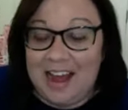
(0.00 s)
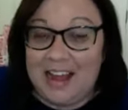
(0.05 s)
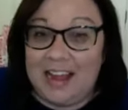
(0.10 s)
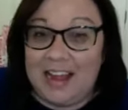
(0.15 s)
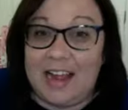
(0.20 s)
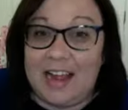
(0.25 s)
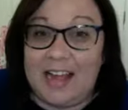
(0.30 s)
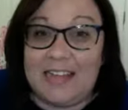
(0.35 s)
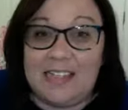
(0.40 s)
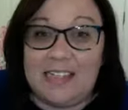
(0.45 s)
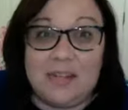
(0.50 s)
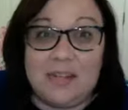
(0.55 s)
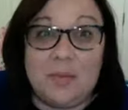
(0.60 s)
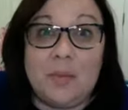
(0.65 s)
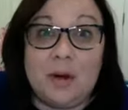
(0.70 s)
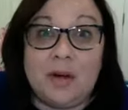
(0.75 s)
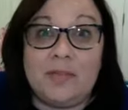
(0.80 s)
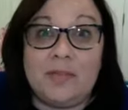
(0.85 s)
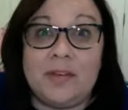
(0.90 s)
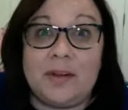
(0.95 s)
I guess the
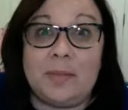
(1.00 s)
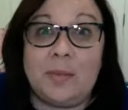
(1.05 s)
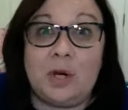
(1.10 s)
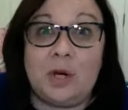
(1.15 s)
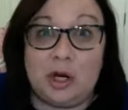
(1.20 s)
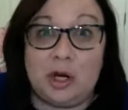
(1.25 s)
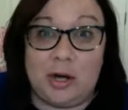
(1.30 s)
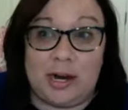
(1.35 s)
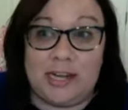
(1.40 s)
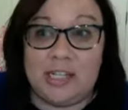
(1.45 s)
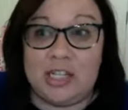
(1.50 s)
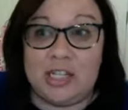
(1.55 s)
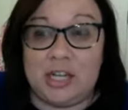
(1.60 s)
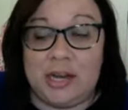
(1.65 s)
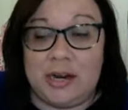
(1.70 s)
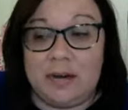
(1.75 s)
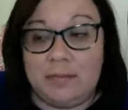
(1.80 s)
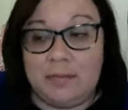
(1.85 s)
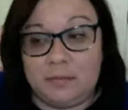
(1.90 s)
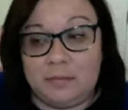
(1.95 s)
perfect
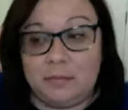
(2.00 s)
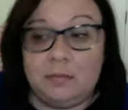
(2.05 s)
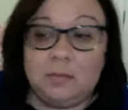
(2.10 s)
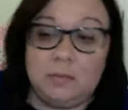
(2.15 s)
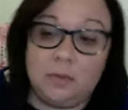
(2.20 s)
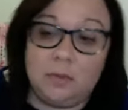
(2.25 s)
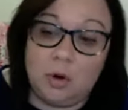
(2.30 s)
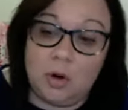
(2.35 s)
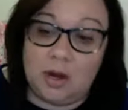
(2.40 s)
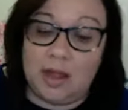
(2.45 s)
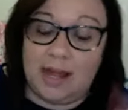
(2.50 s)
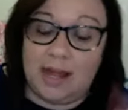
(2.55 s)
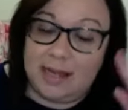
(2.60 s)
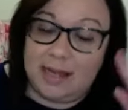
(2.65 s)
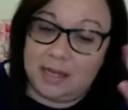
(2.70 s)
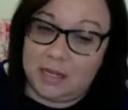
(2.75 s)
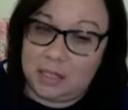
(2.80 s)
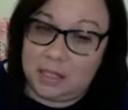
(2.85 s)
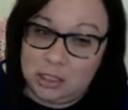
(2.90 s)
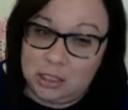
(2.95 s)
progression or like
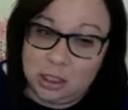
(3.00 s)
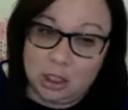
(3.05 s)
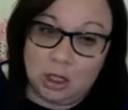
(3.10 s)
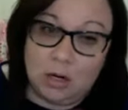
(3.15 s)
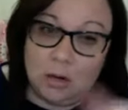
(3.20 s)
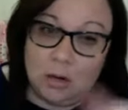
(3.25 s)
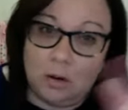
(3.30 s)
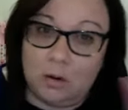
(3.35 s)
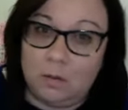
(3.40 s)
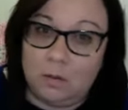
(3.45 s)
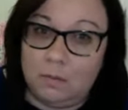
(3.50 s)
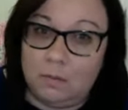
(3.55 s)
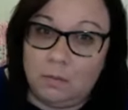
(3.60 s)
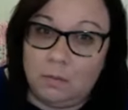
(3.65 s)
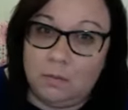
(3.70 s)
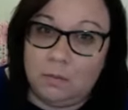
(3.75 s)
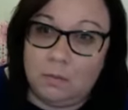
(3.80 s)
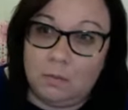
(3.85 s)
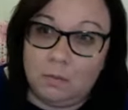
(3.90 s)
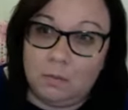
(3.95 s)
a circle.
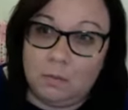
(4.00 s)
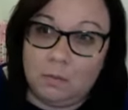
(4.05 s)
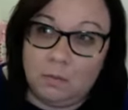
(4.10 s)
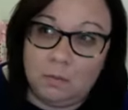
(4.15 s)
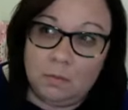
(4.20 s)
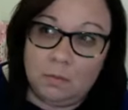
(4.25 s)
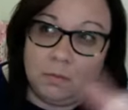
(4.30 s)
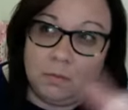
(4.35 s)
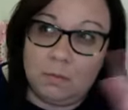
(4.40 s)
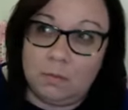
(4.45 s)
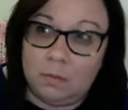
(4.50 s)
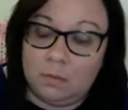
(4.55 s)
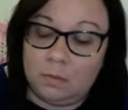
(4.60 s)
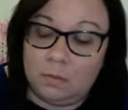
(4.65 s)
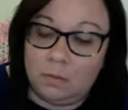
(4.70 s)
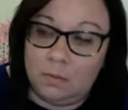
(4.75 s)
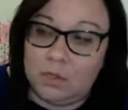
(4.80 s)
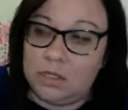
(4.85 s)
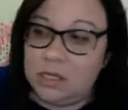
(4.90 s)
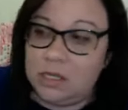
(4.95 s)

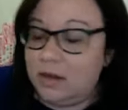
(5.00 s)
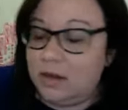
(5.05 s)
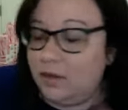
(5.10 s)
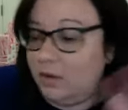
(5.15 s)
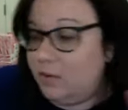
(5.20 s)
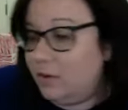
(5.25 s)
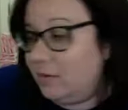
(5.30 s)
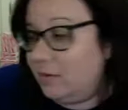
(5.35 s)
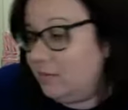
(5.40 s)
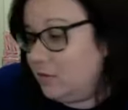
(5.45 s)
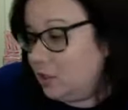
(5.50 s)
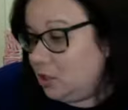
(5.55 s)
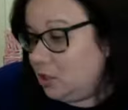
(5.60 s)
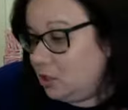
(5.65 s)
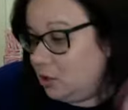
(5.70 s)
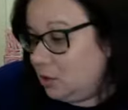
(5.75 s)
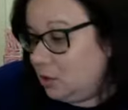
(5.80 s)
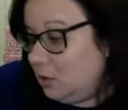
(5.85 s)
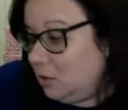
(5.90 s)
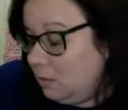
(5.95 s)
What's another word for
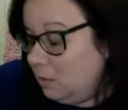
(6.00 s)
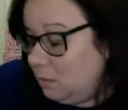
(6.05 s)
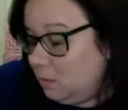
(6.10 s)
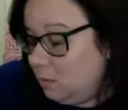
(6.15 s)
circle?